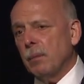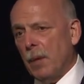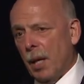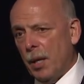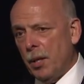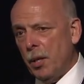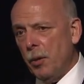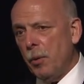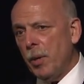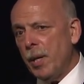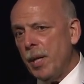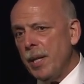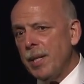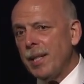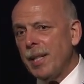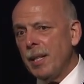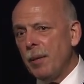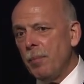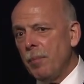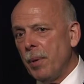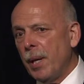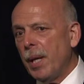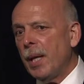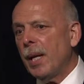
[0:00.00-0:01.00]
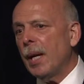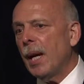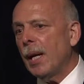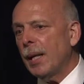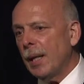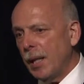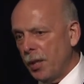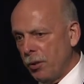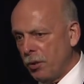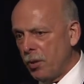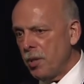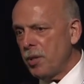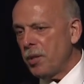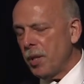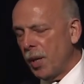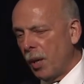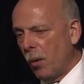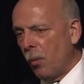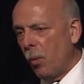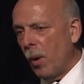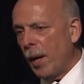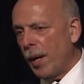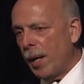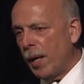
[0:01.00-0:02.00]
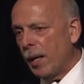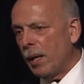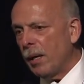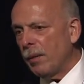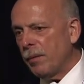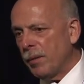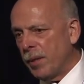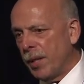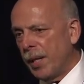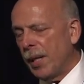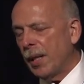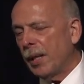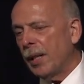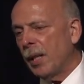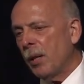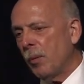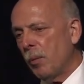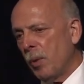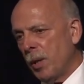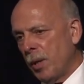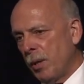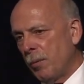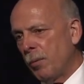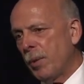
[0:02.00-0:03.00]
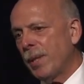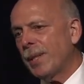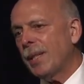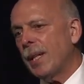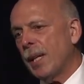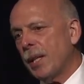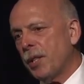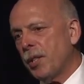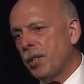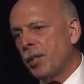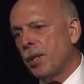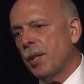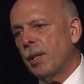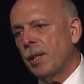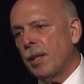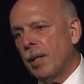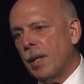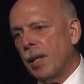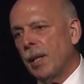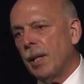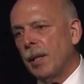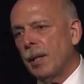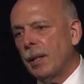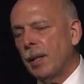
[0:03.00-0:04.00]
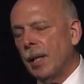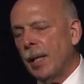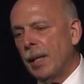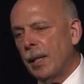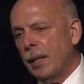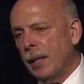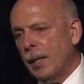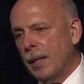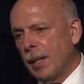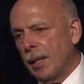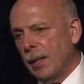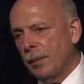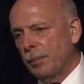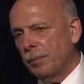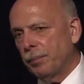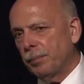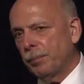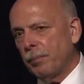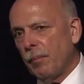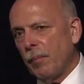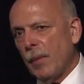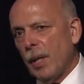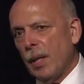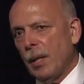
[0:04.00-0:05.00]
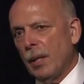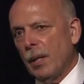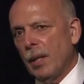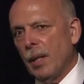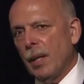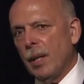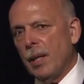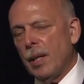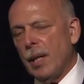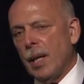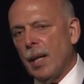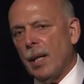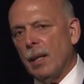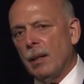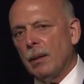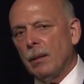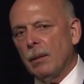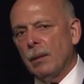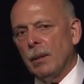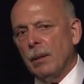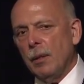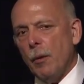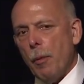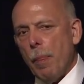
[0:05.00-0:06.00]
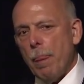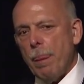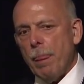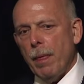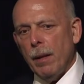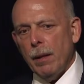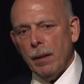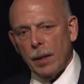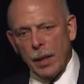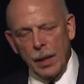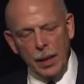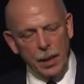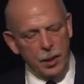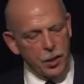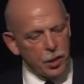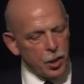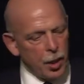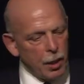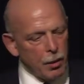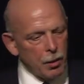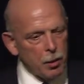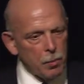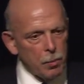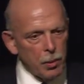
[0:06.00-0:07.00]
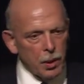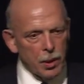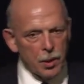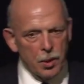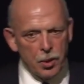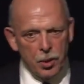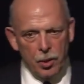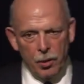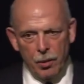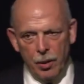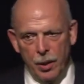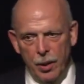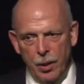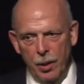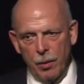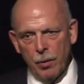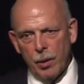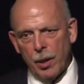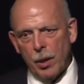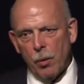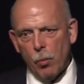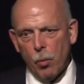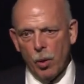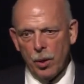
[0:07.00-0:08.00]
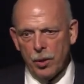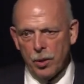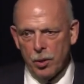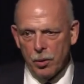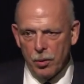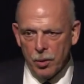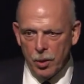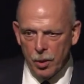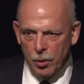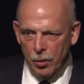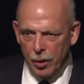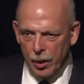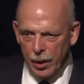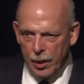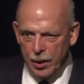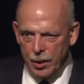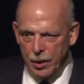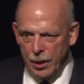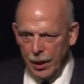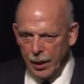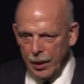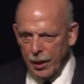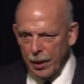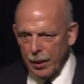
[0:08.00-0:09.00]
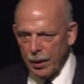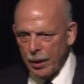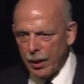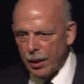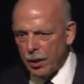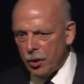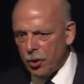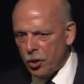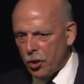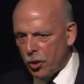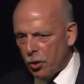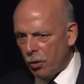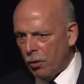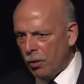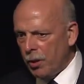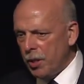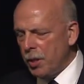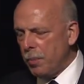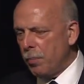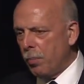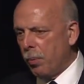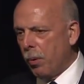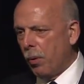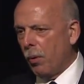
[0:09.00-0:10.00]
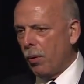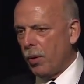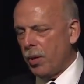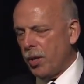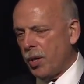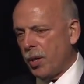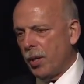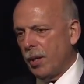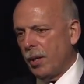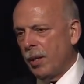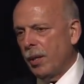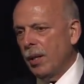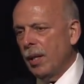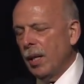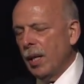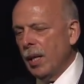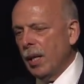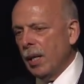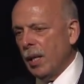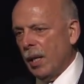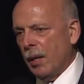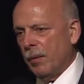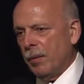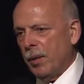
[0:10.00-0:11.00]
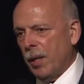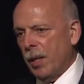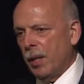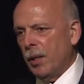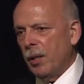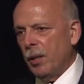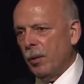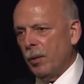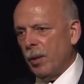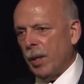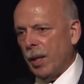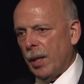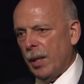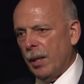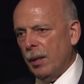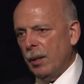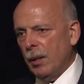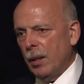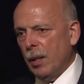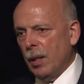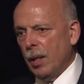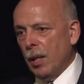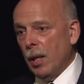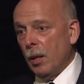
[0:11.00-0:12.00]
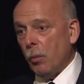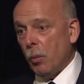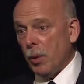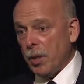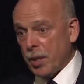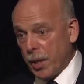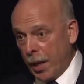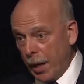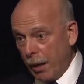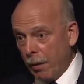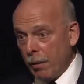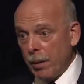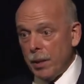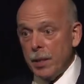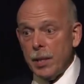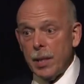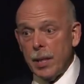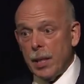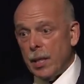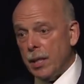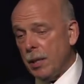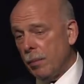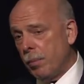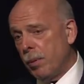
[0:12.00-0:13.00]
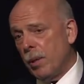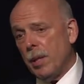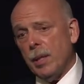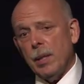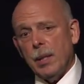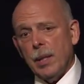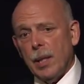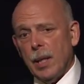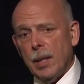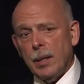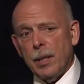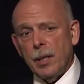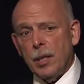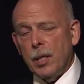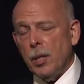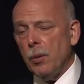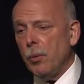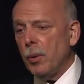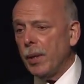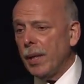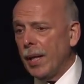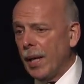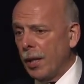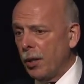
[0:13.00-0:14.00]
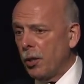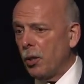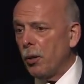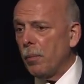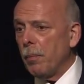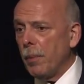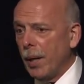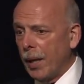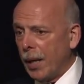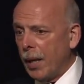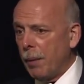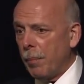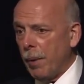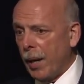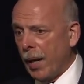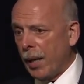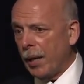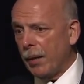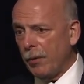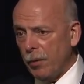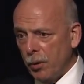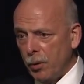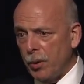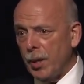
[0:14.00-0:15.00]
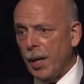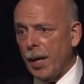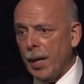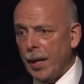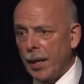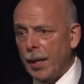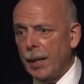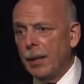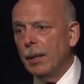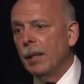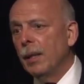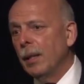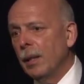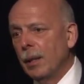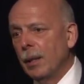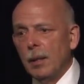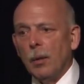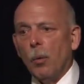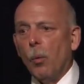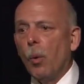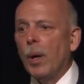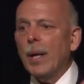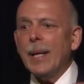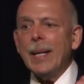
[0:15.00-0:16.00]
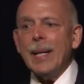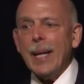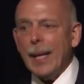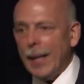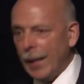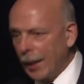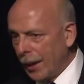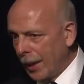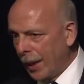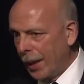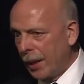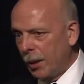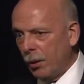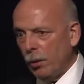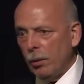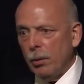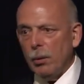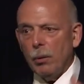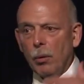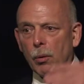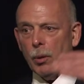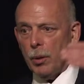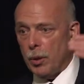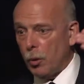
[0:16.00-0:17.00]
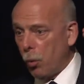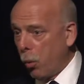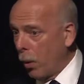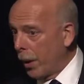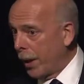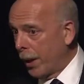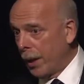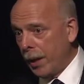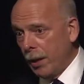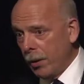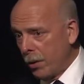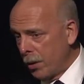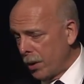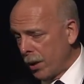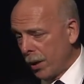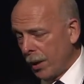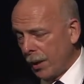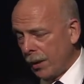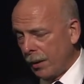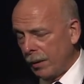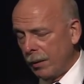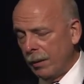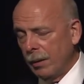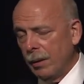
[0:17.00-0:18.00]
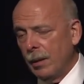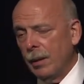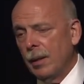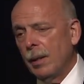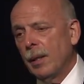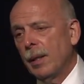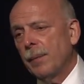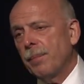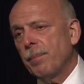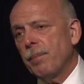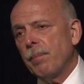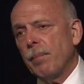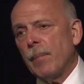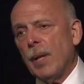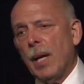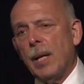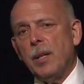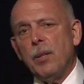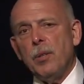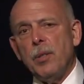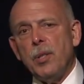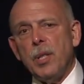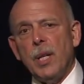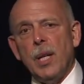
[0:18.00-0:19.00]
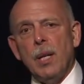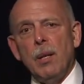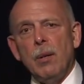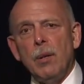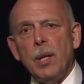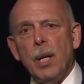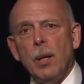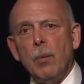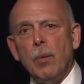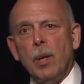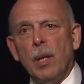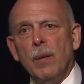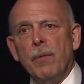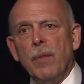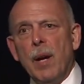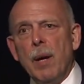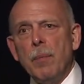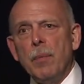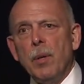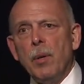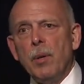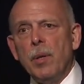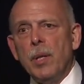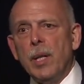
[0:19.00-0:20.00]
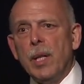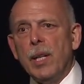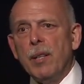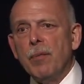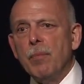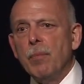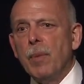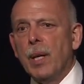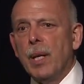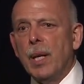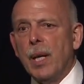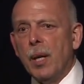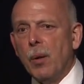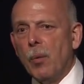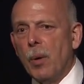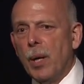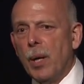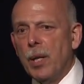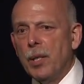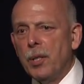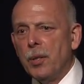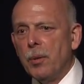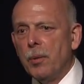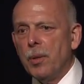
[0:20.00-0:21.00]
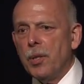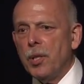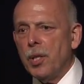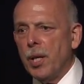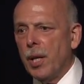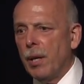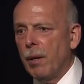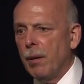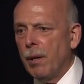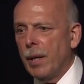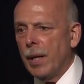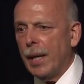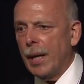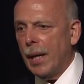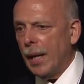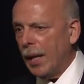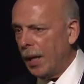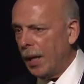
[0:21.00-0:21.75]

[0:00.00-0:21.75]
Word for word: annuities can be an interesting way of dealing with a reduction in income. Now, in a charitable insured annuity, what you're doing is taking the insurance portion of the annuity, which guarantees upon death that you would get your money back if you died one day later or 20 years later. And you're saying, okay, well, if I'm going to give money away to a charity